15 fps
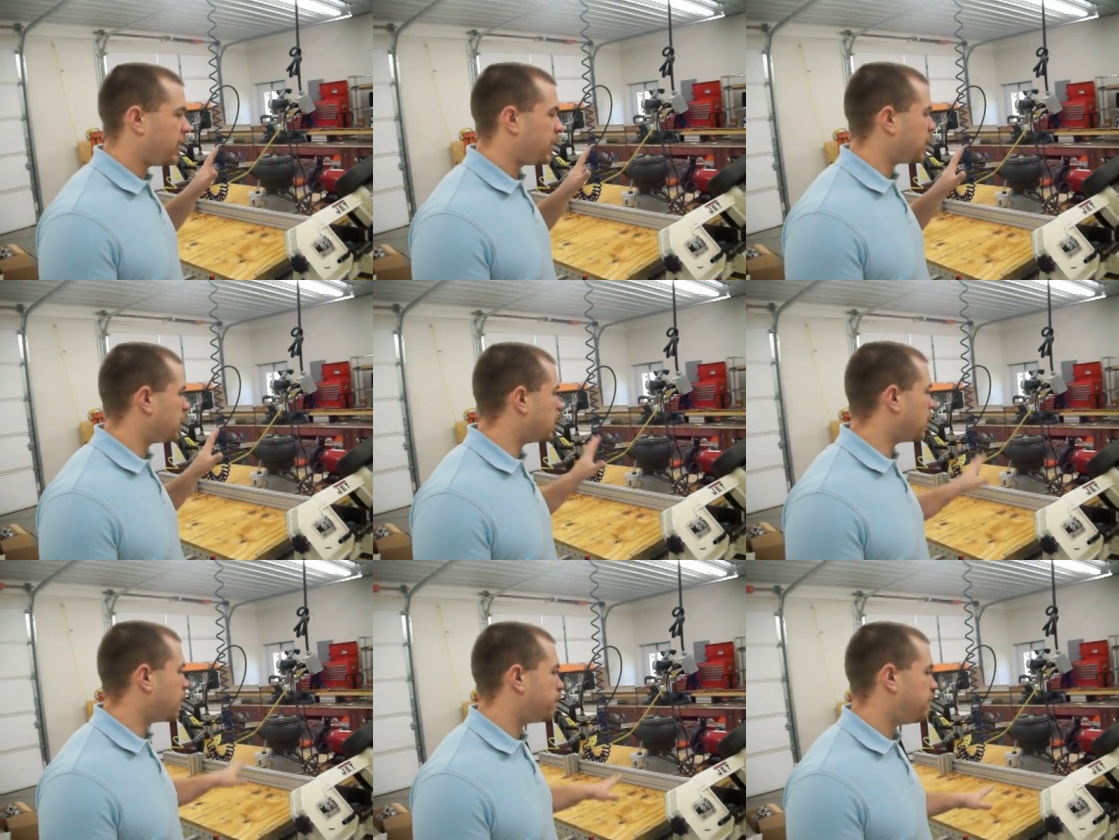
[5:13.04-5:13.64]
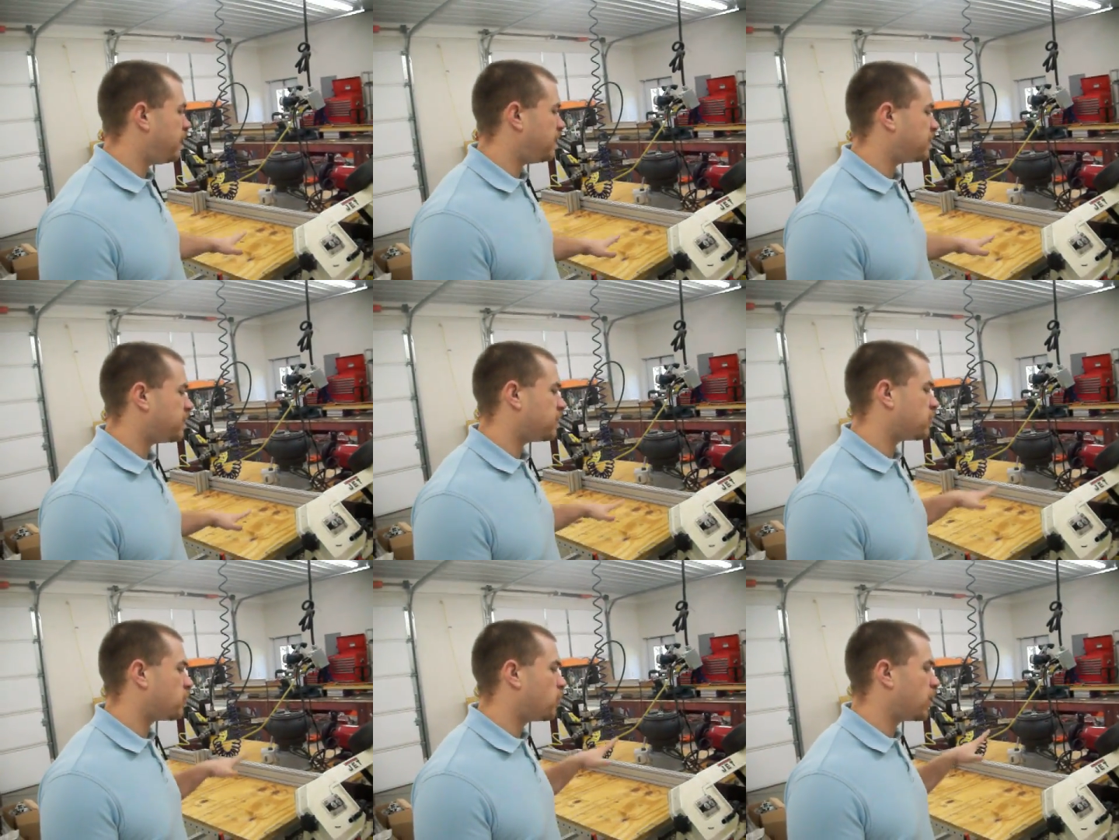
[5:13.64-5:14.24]
we can cut
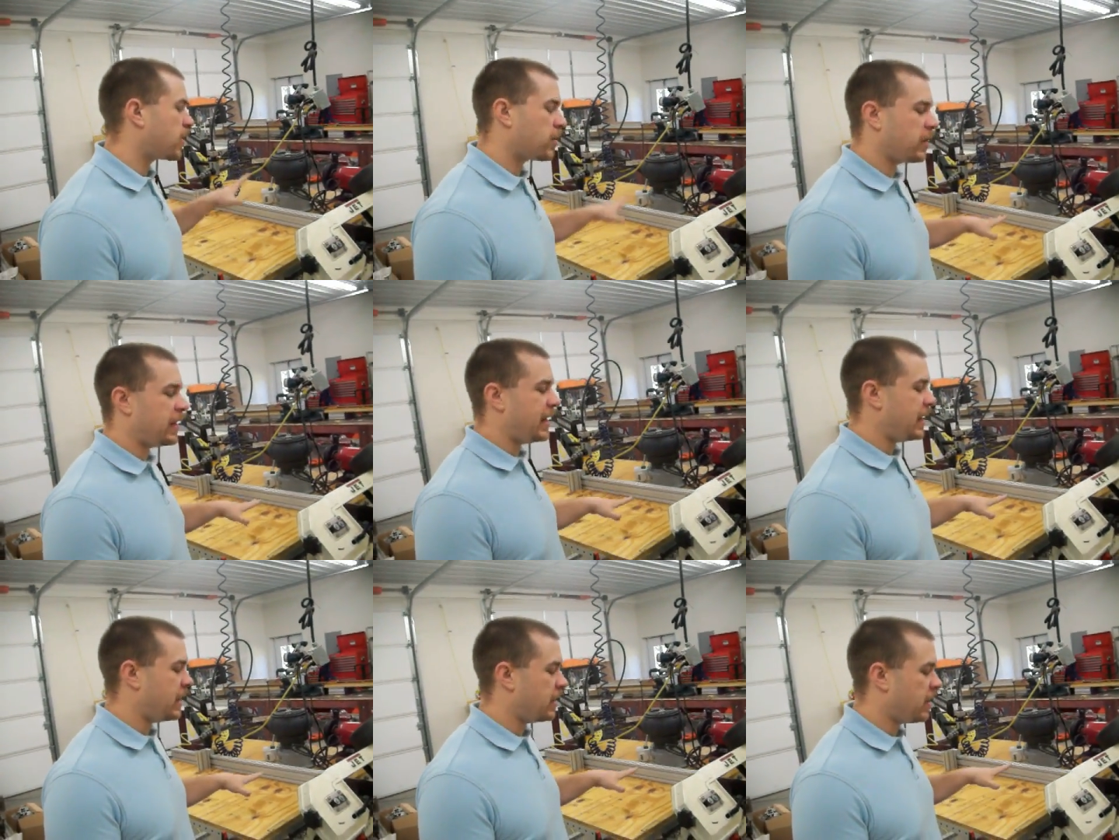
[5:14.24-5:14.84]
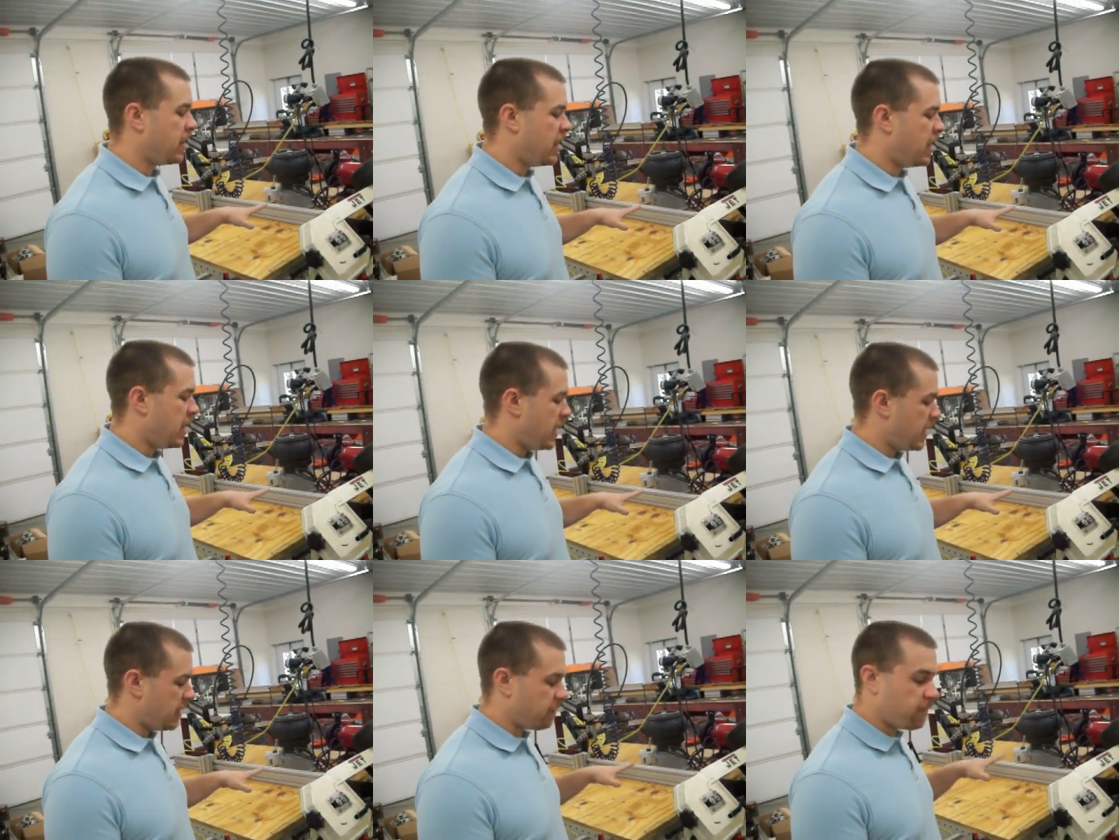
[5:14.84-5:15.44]
pieces quickly
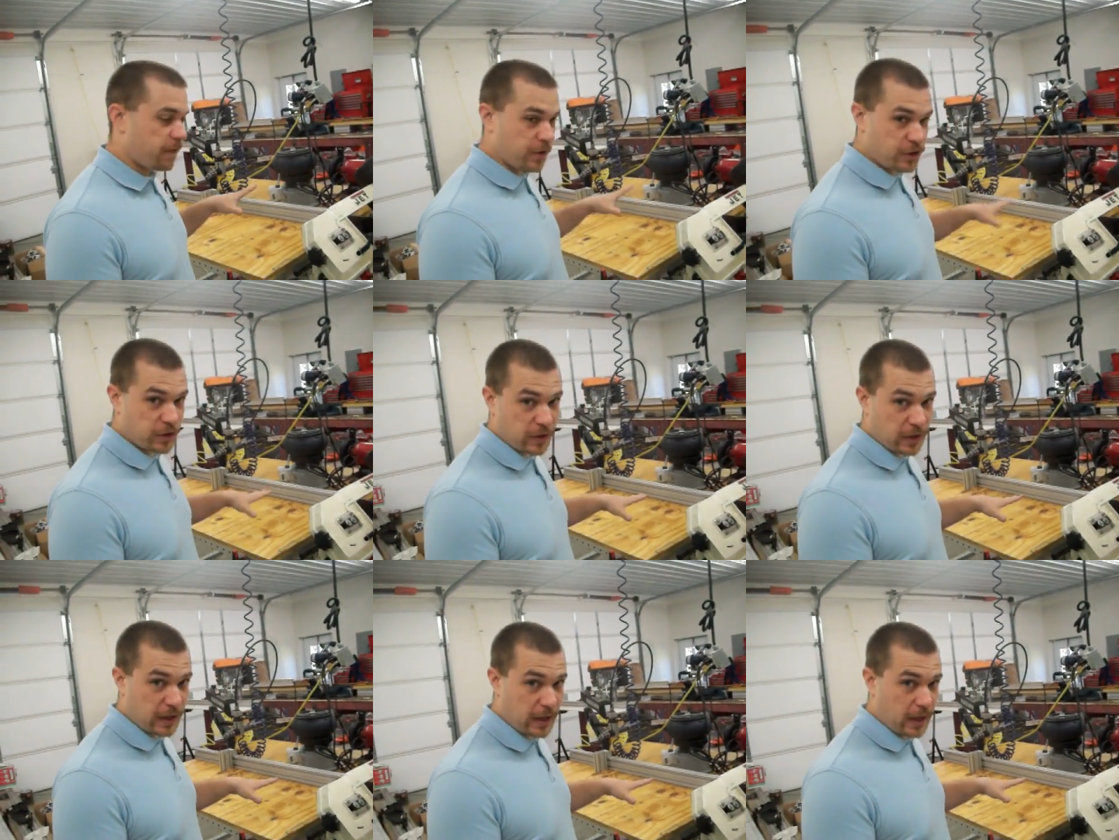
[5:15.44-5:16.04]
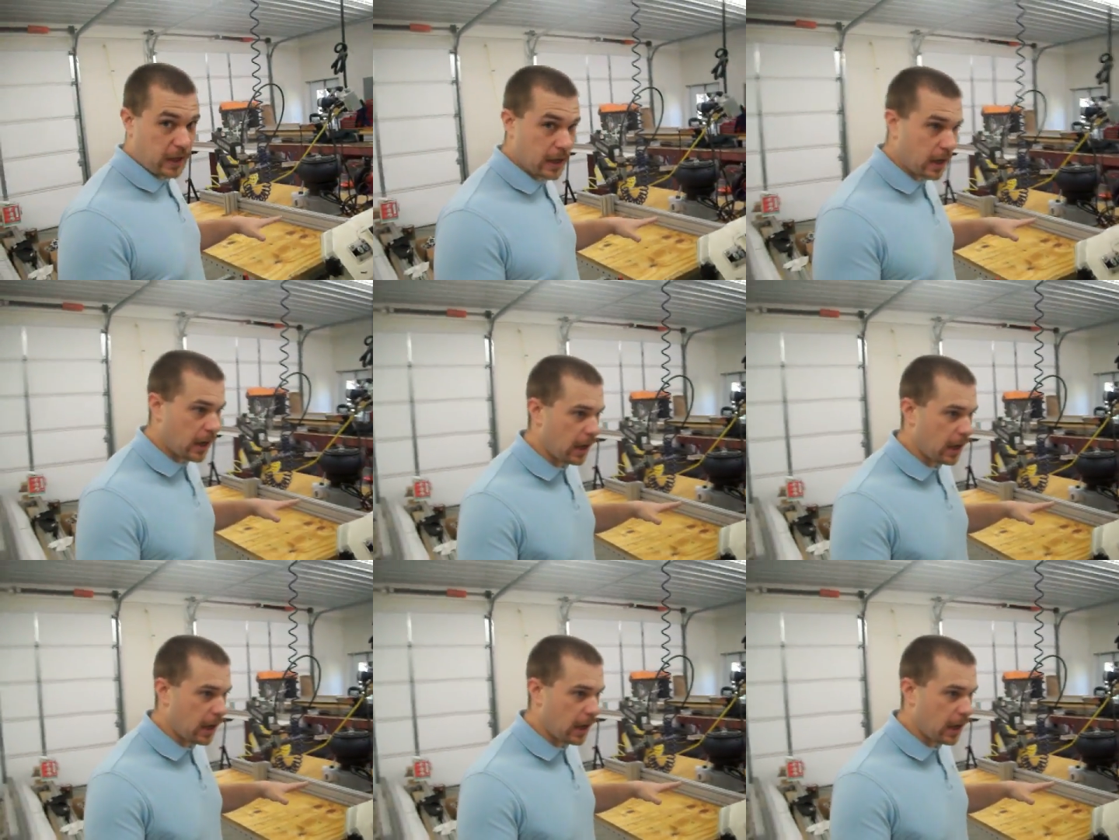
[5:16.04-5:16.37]
and efficiently.